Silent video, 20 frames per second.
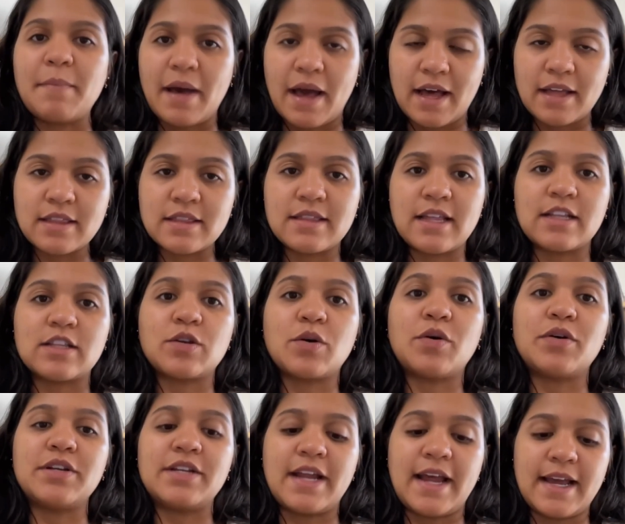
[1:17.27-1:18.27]
path that
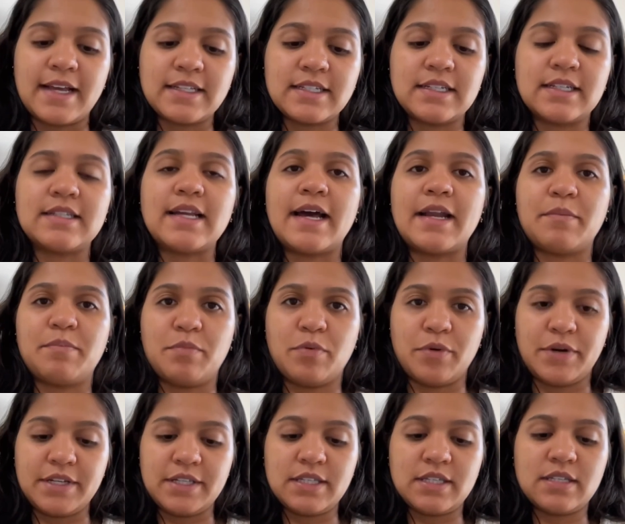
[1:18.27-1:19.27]
connect to the data
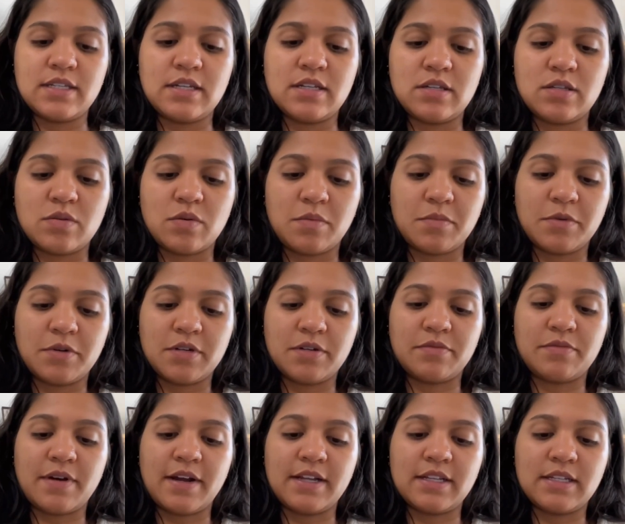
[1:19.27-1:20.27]
points. So I'm
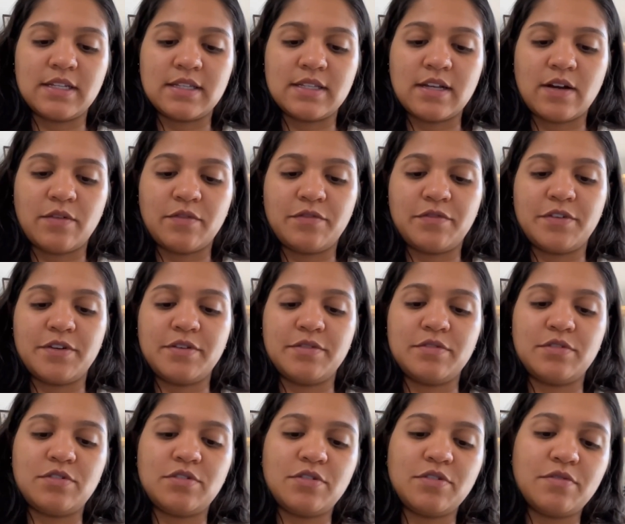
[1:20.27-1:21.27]
gonna write this down for you
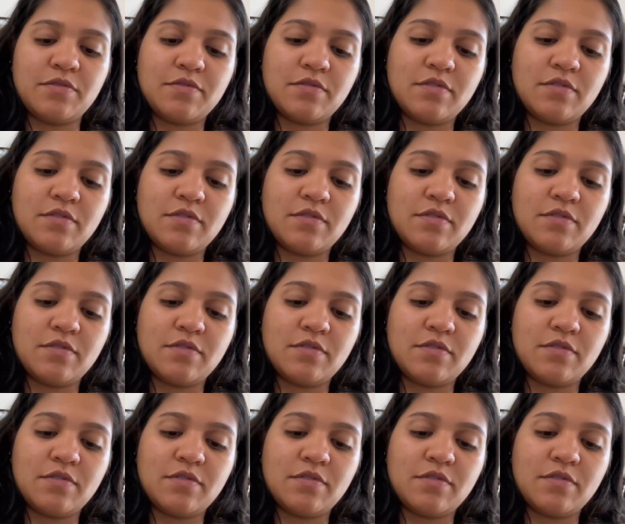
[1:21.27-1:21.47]
too.